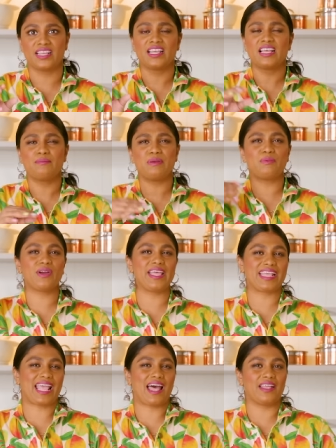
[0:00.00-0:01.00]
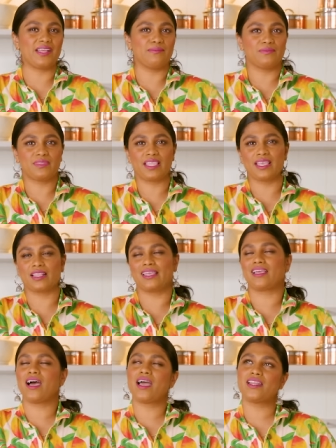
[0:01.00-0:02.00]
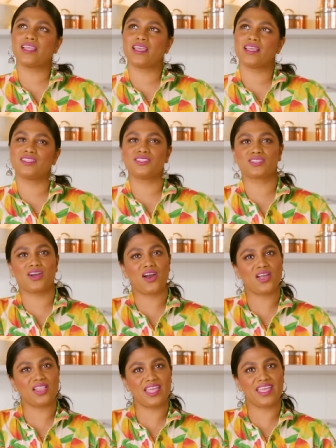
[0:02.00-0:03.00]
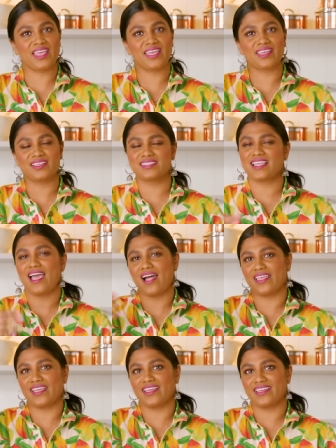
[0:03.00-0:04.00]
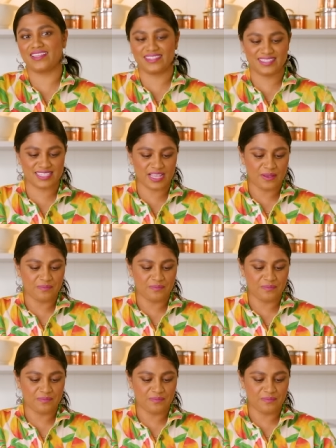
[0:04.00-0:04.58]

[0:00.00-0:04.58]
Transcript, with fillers: a bit more like allium. Think like onions, garlic, scallions.